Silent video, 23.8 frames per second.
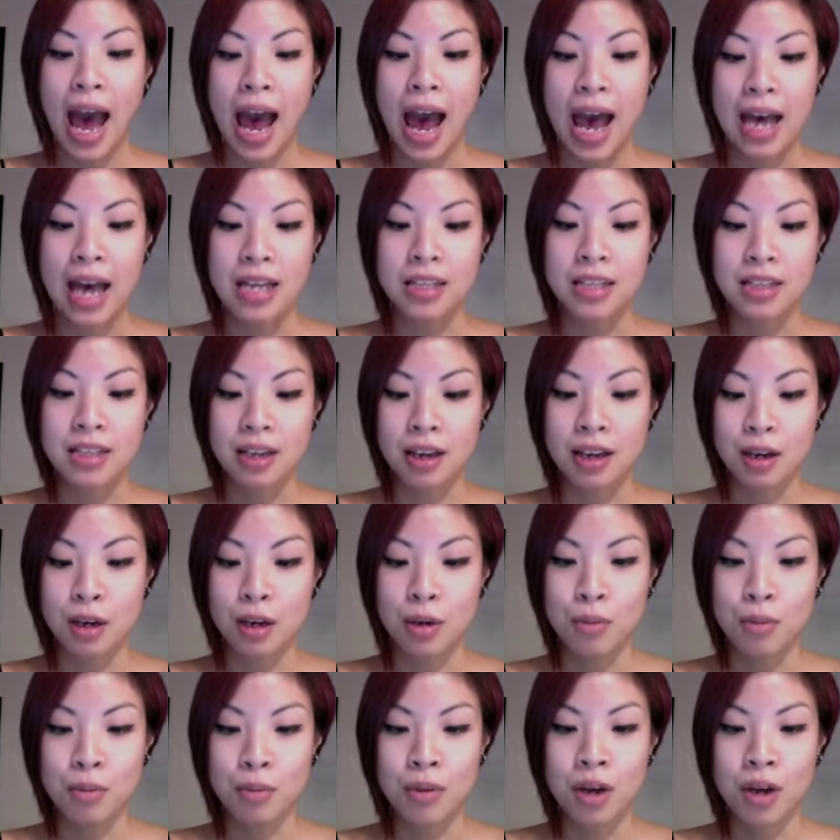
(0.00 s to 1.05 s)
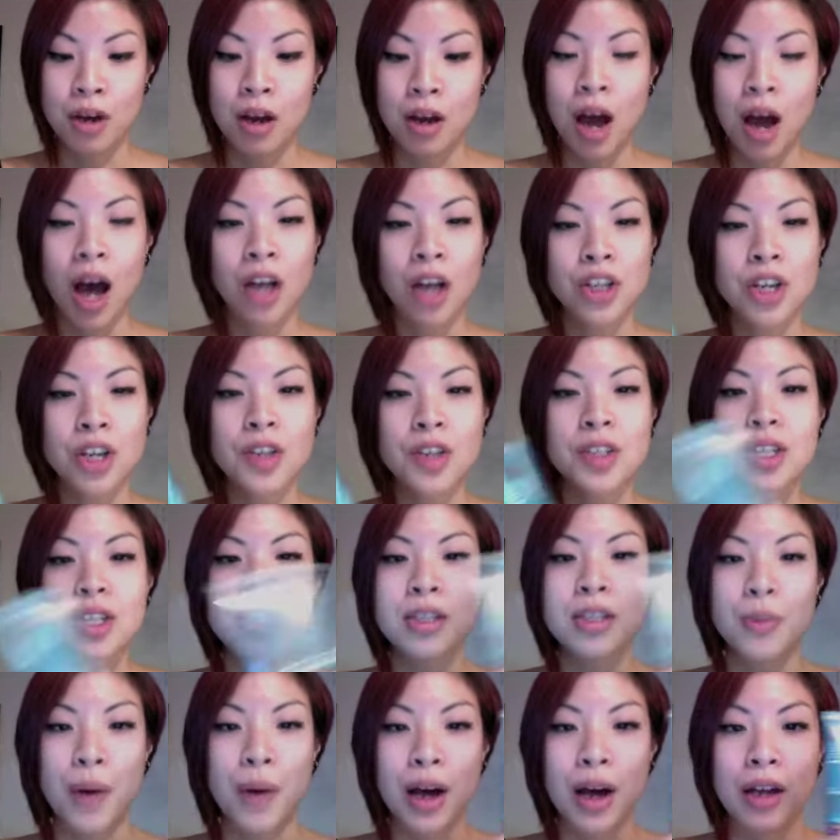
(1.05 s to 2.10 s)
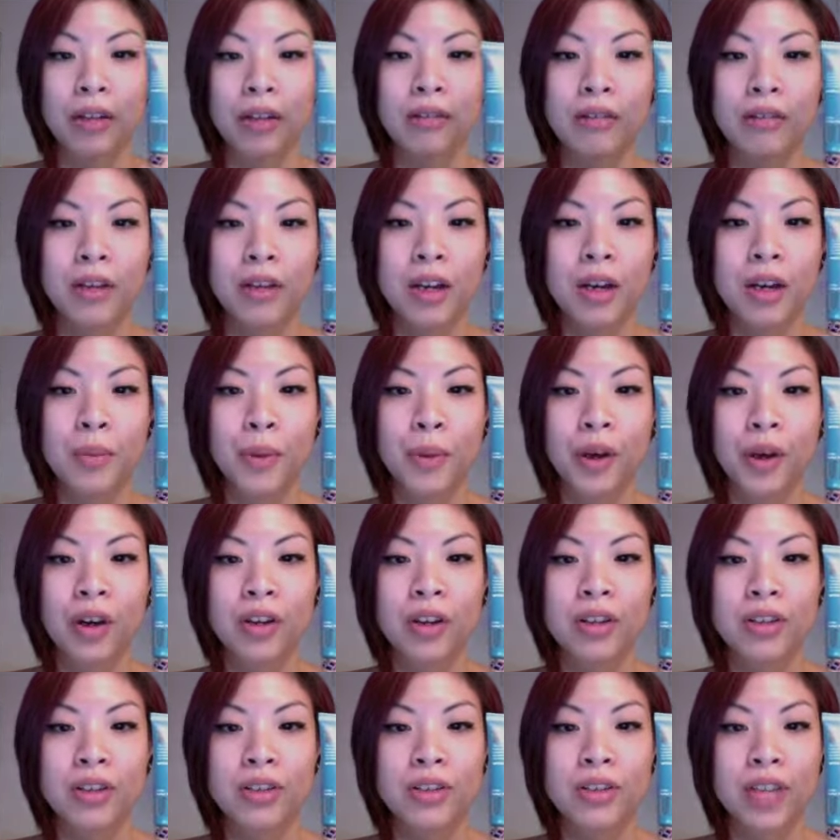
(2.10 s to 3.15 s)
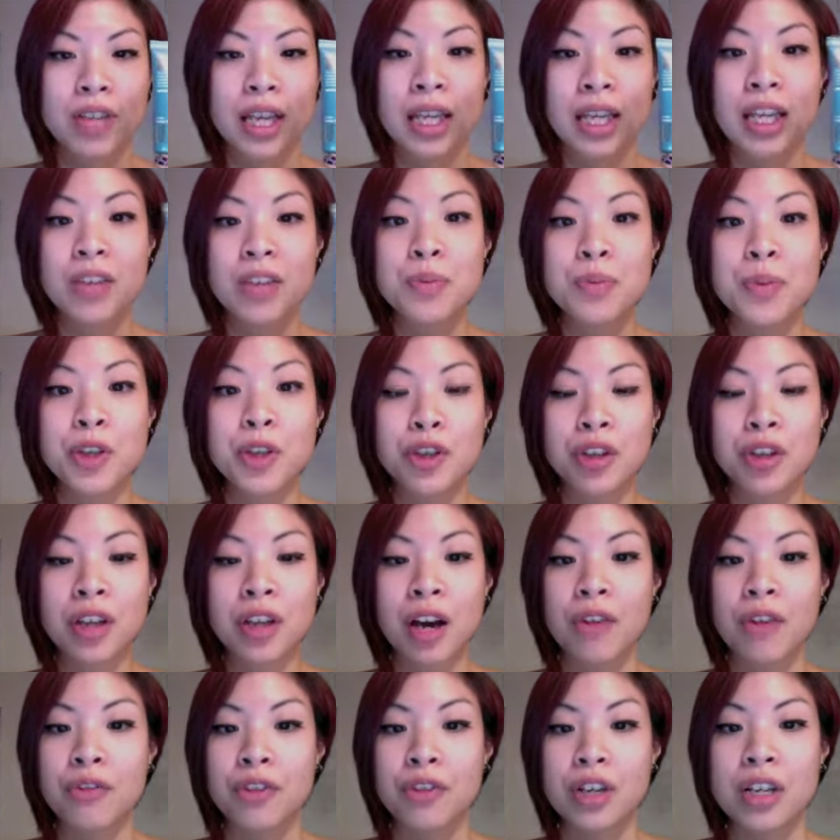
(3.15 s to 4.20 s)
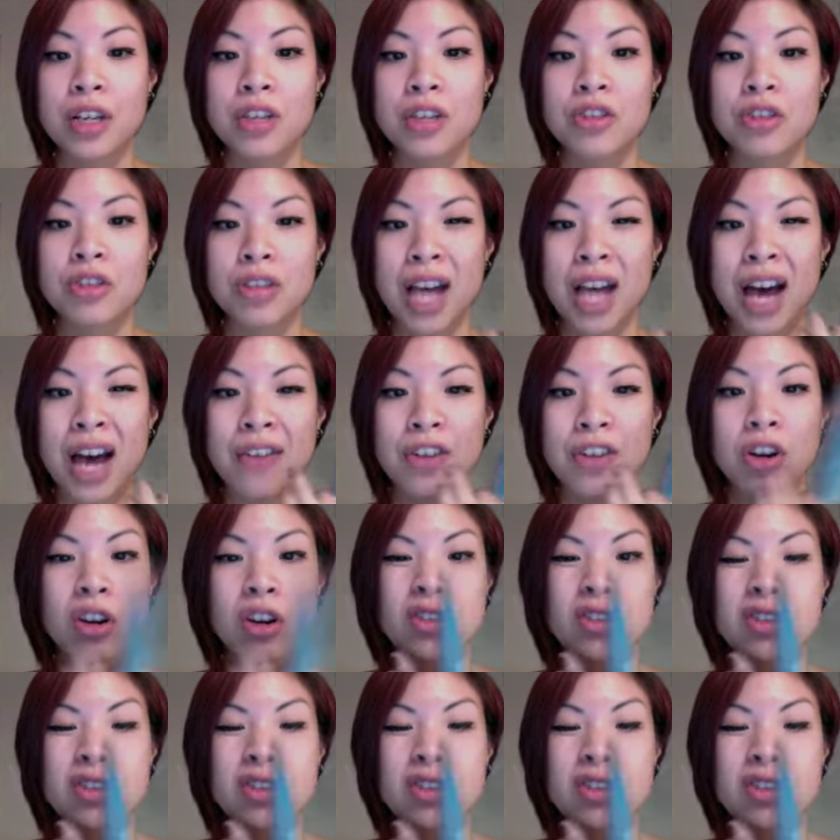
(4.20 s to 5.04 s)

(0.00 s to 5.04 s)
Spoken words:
and I chose this one because it gives me good coverage, because I have